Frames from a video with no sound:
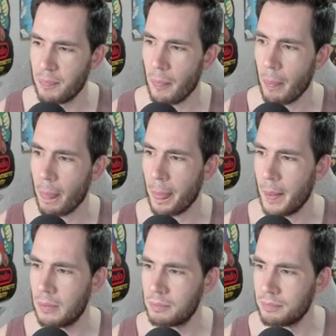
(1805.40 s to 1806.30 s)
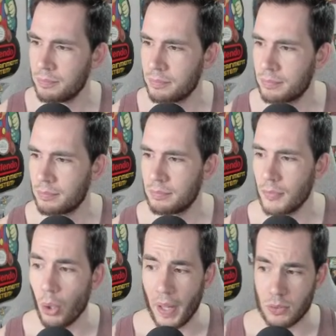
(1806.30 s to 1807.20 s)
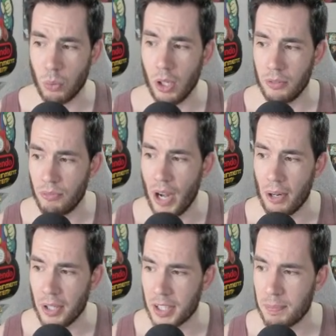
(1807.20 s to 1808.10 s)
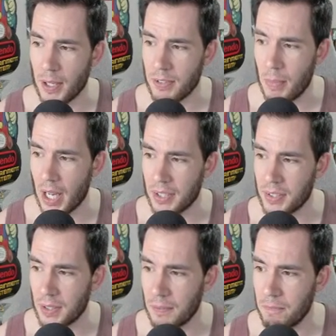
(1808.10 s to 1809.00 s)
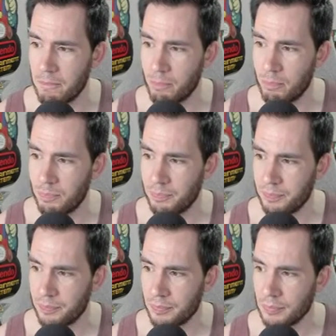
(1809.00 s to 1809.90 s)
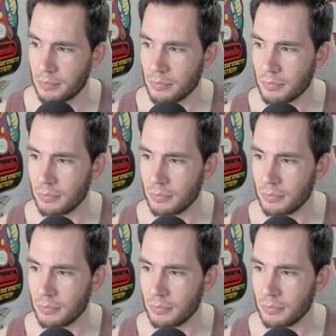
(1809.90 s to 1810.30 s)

dollars. Oh, that's one very expensive magazine. Seventy dollars.